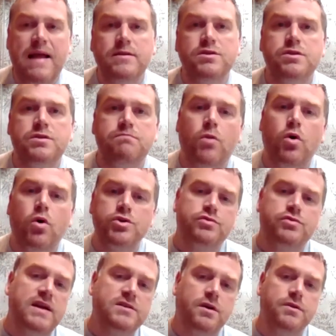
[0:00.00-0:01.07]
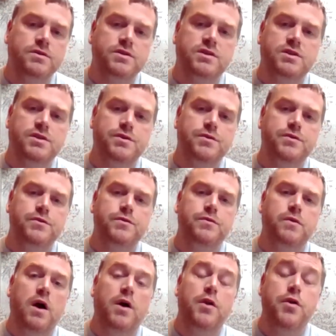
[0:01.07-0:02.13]
just more stress on us to
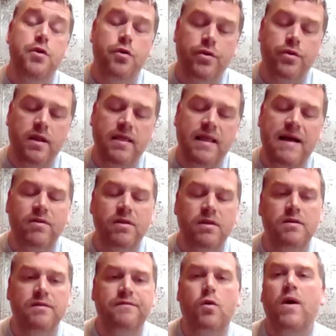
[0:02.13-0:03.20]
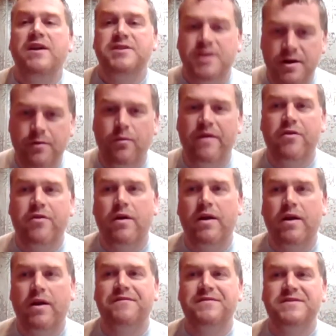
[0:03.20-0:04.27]
another level of questioning we've got to
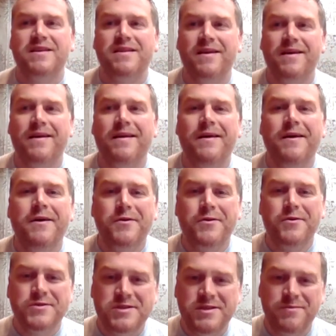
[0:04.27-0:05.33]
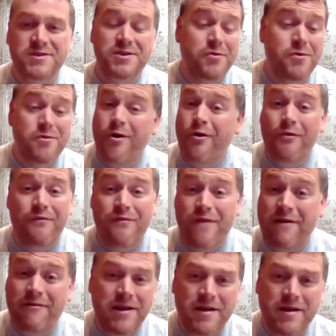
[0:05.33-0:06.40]
give to the customers, who are all
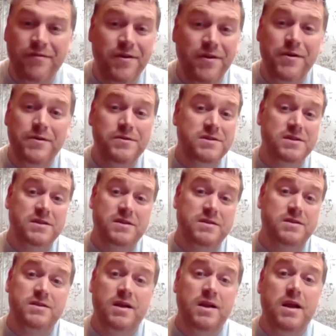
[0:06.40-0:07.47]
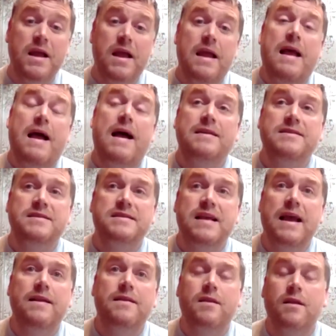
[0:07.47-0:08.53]
very confused because, as you
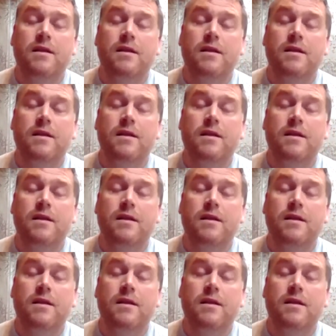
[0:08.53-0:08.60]
say, the